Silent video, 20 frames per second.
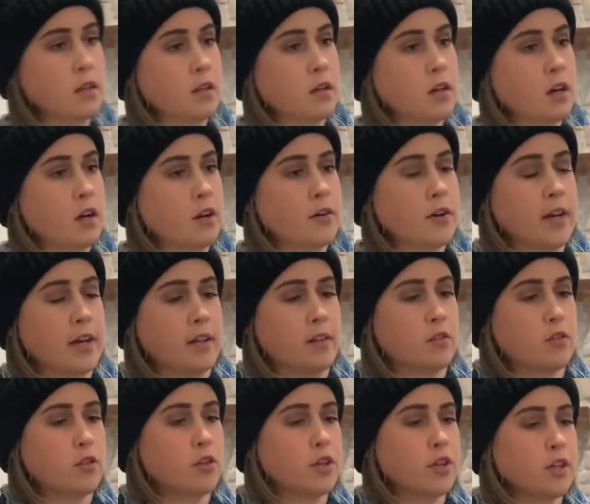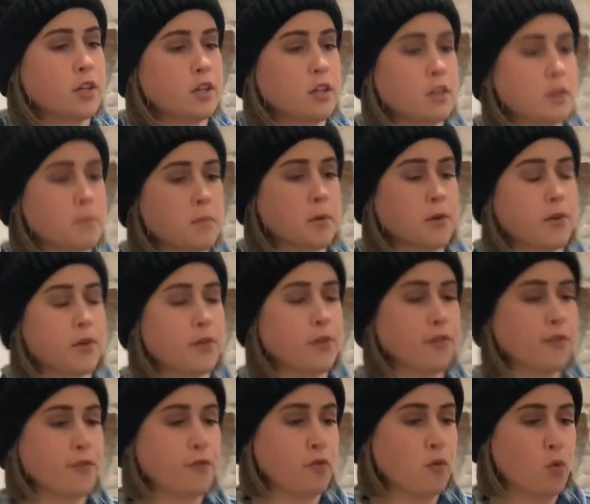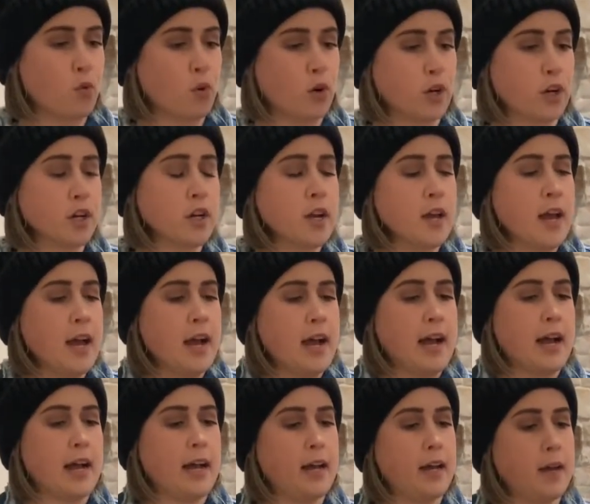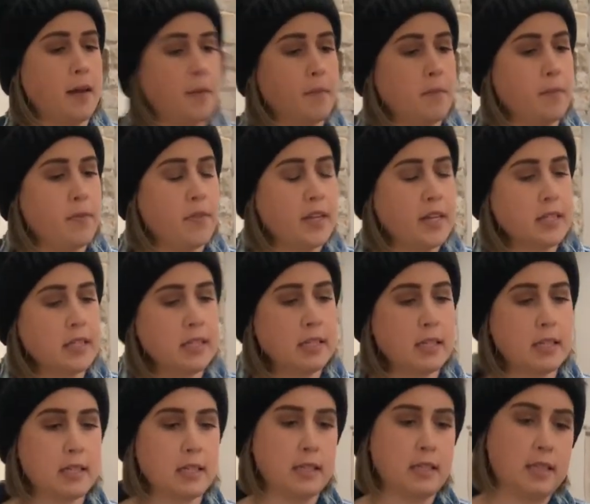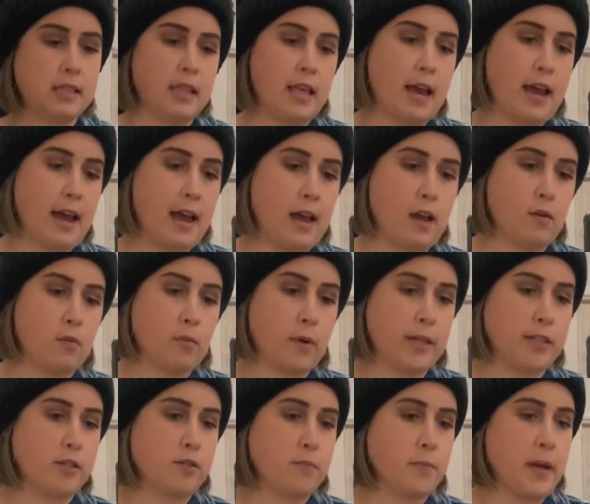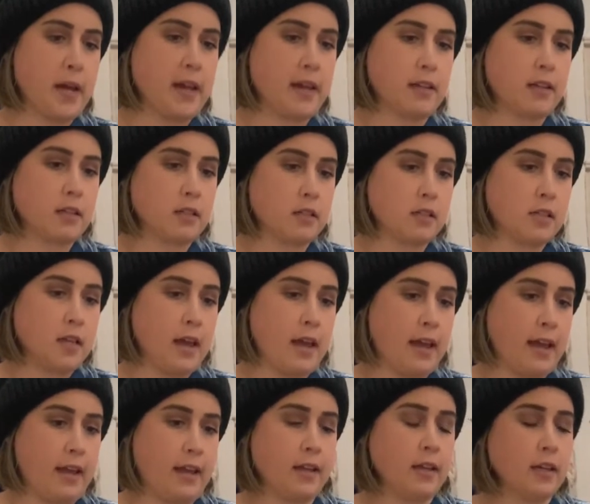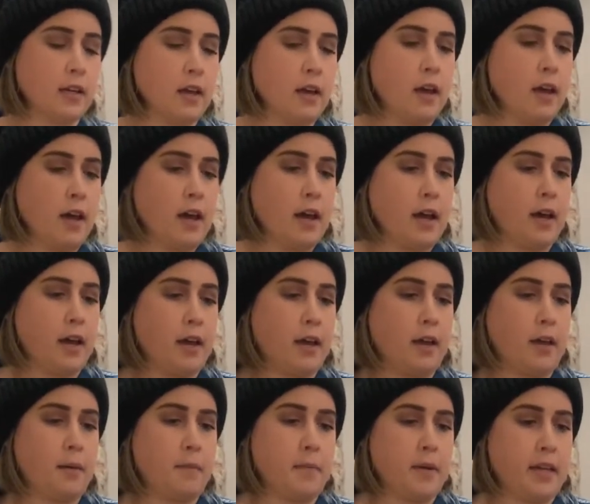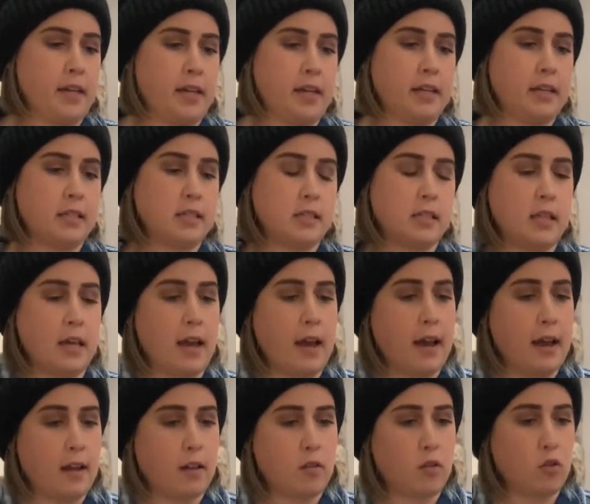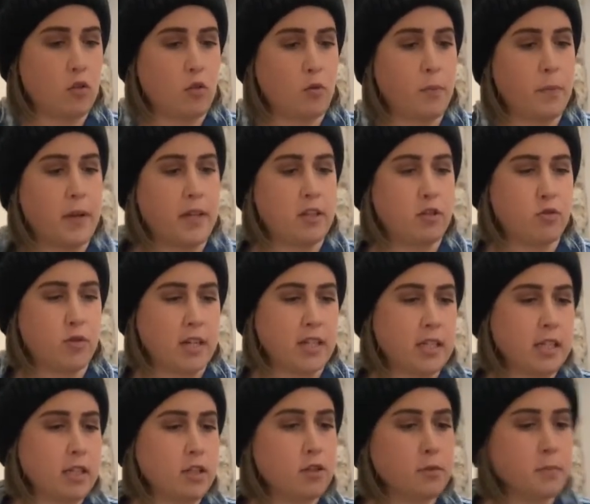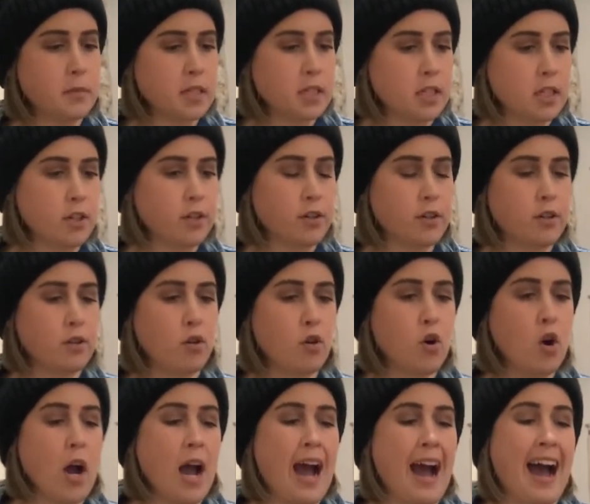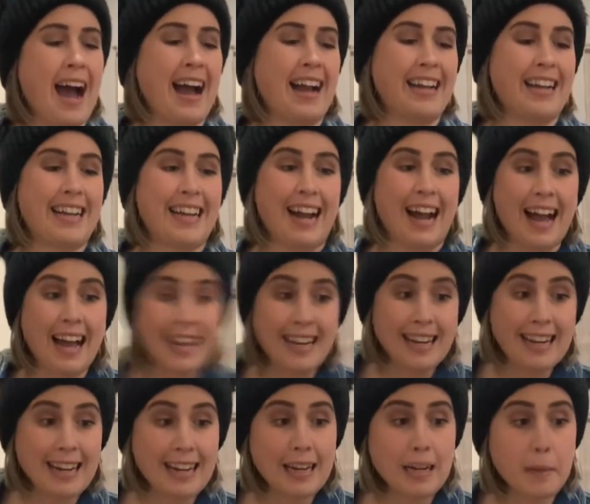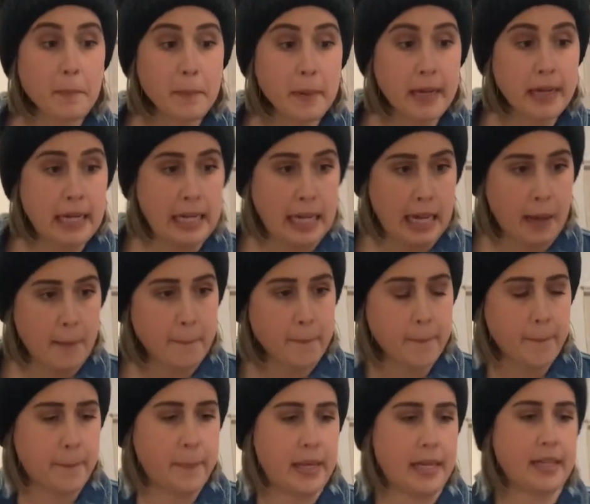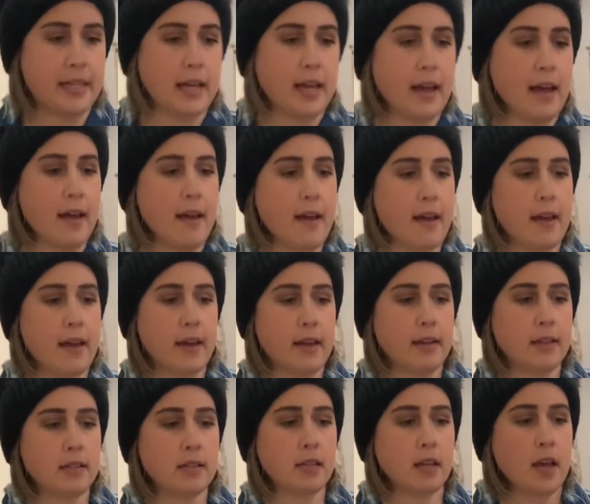Okay, look number 4. This is that Razorback Tank. It is that little bit dressier material. I got it in a medium because